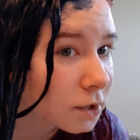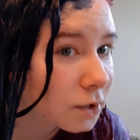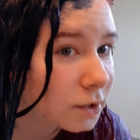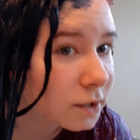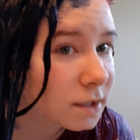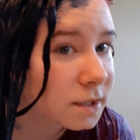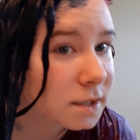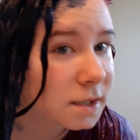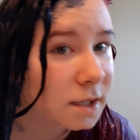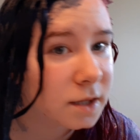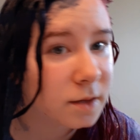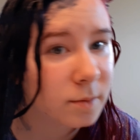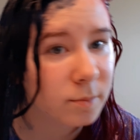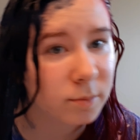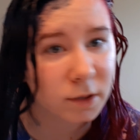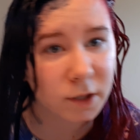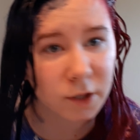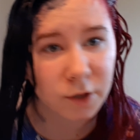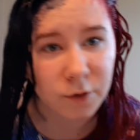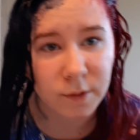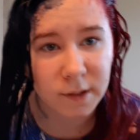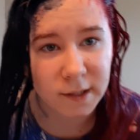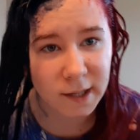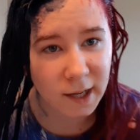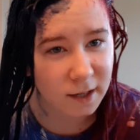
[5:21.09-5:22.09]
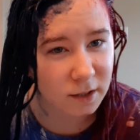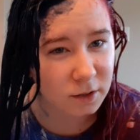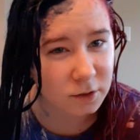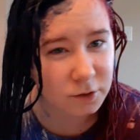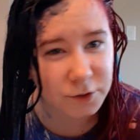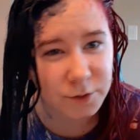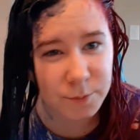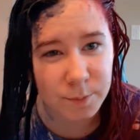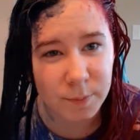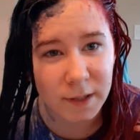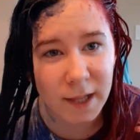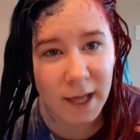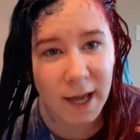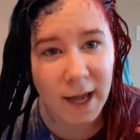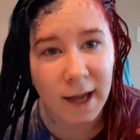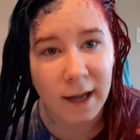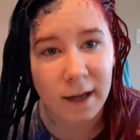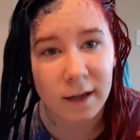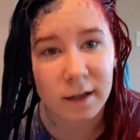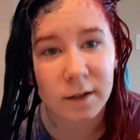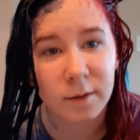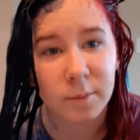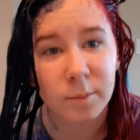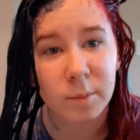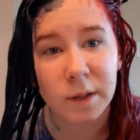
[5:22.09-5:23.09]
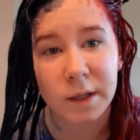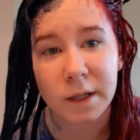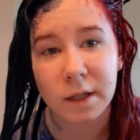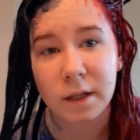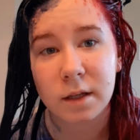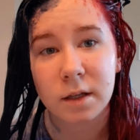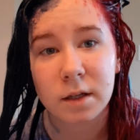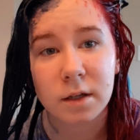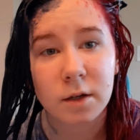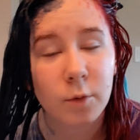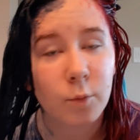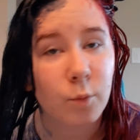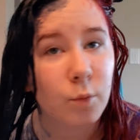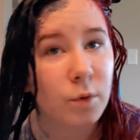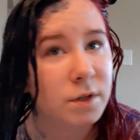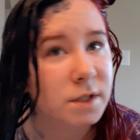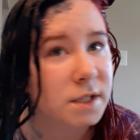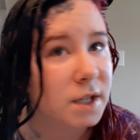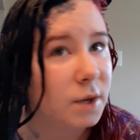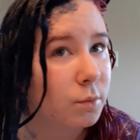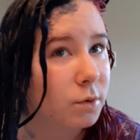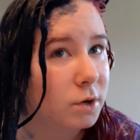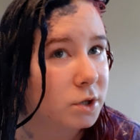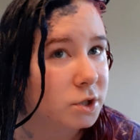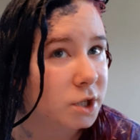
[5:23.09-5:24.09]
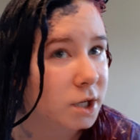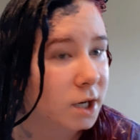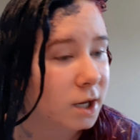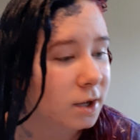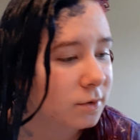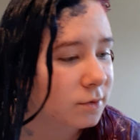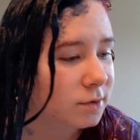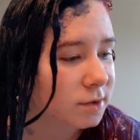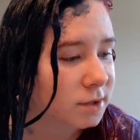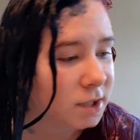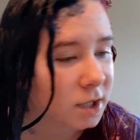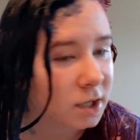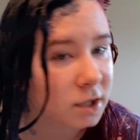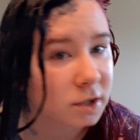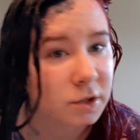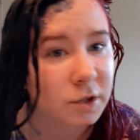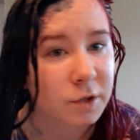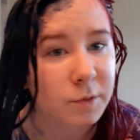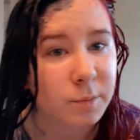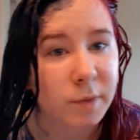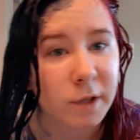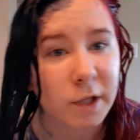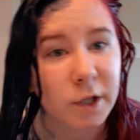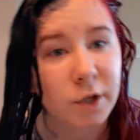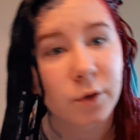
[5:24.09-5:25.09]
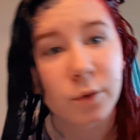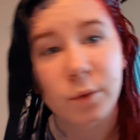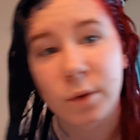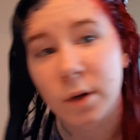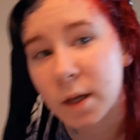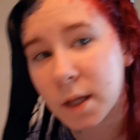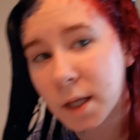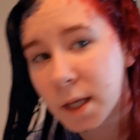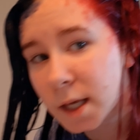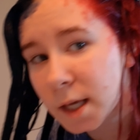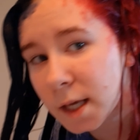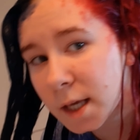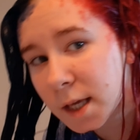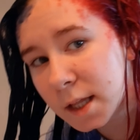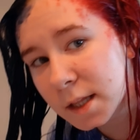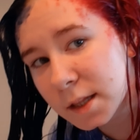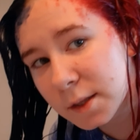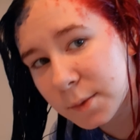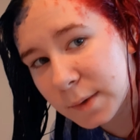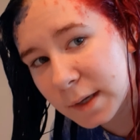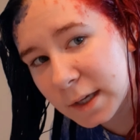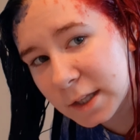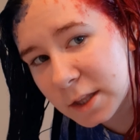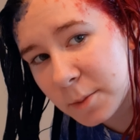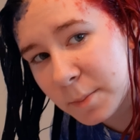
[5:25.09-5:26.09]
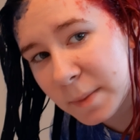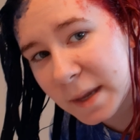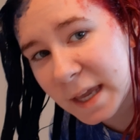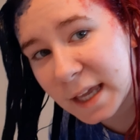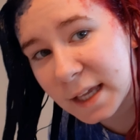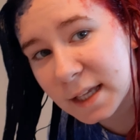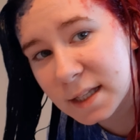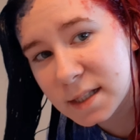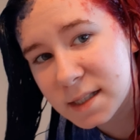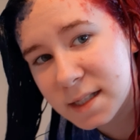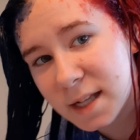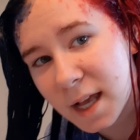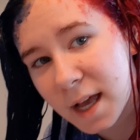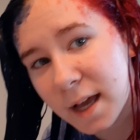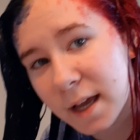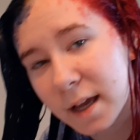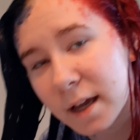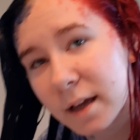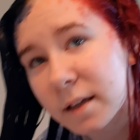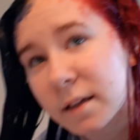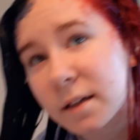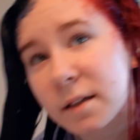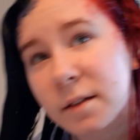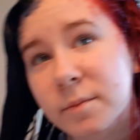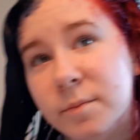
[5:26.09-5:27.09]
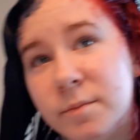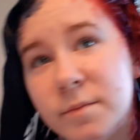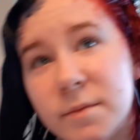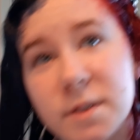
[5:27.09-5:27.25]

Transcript: You can see the blue, it kind of looks black, but once I wash it out, it's gonna look blue. Then we get the pink side.